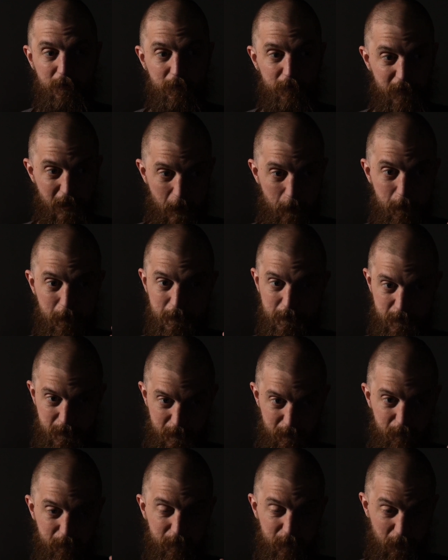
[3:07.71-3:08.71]
There was
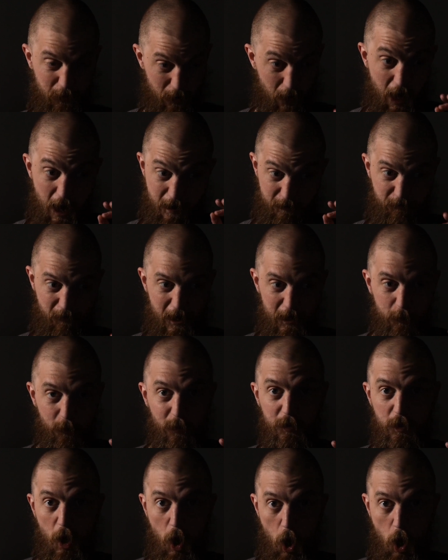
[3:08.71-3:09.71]
some, like, if
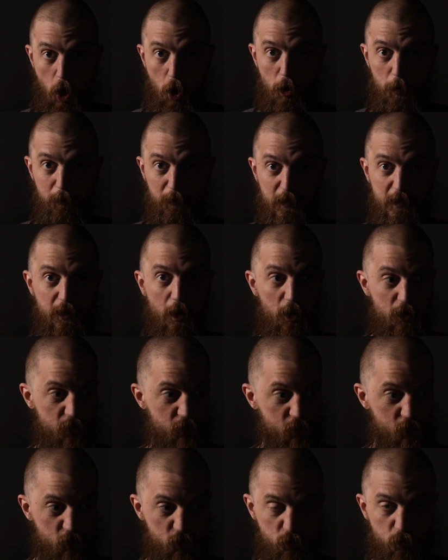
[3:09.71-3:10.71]
anyone heard me, I
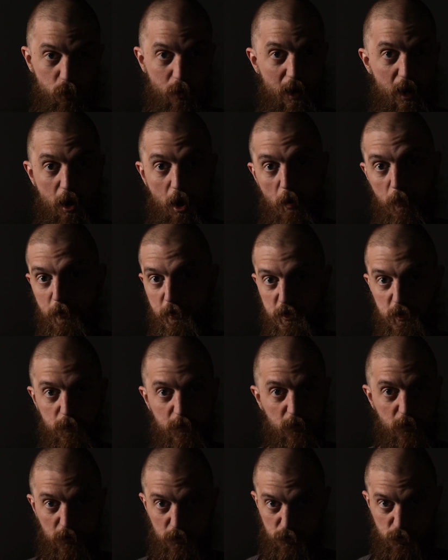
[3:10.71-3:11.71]
swear I must have
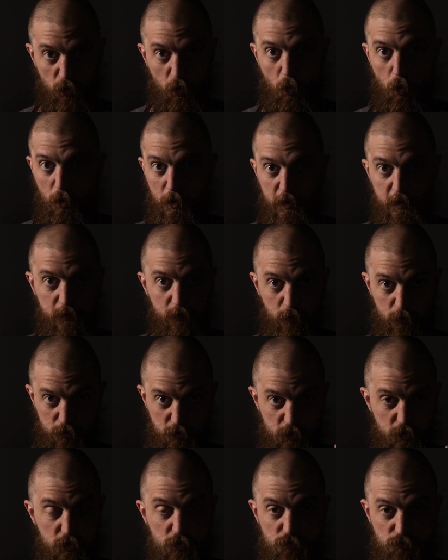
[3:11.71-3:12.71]
been like talking or
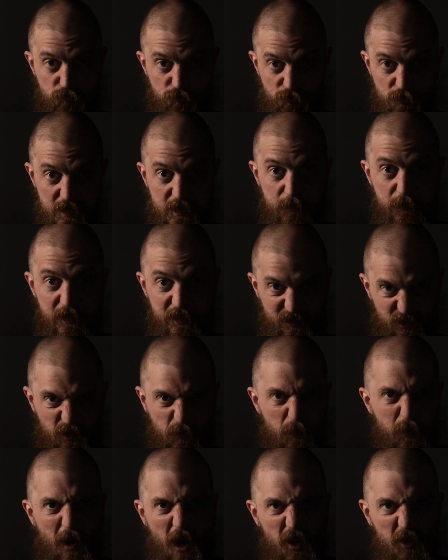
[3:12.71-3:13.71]
screaming, like
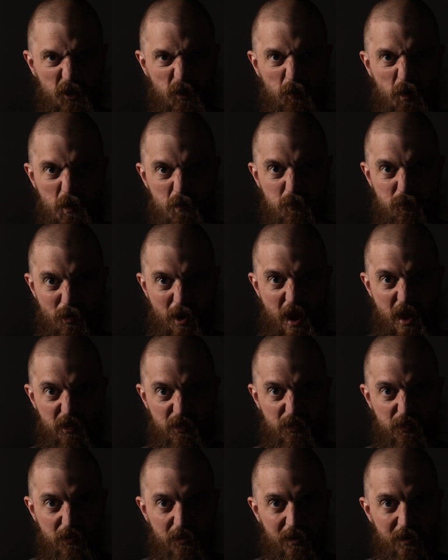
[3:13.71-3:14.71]
under my breath.